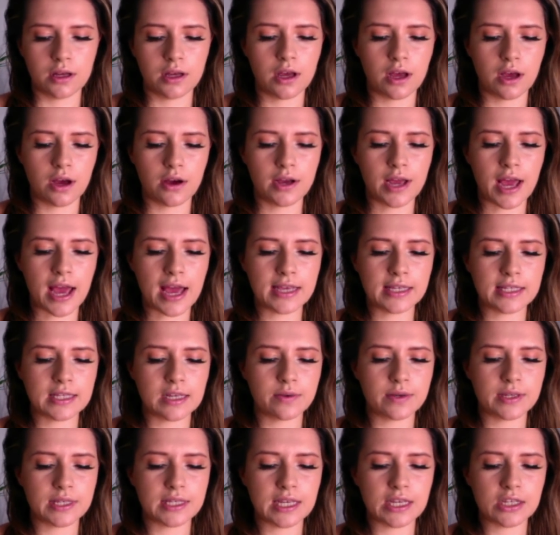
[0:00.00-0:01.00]
Okay, so
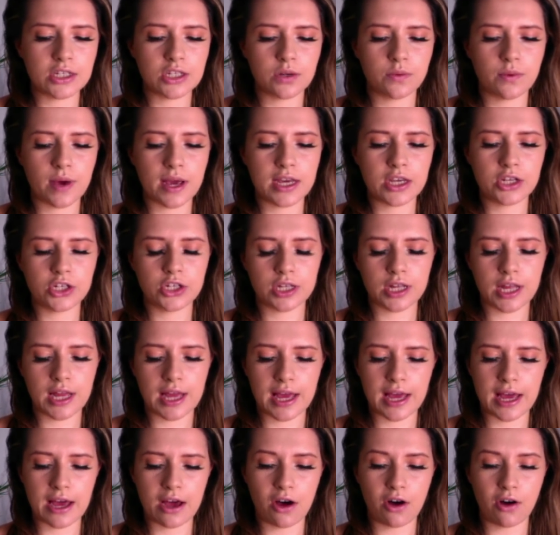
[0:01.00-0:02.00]
a situation
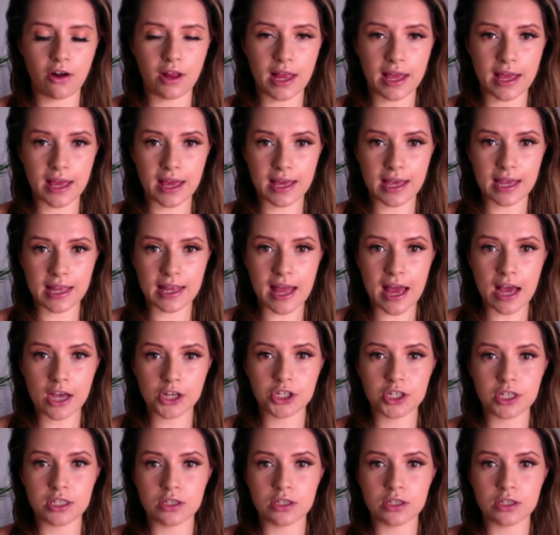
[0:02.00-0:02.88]
here, or like a connection,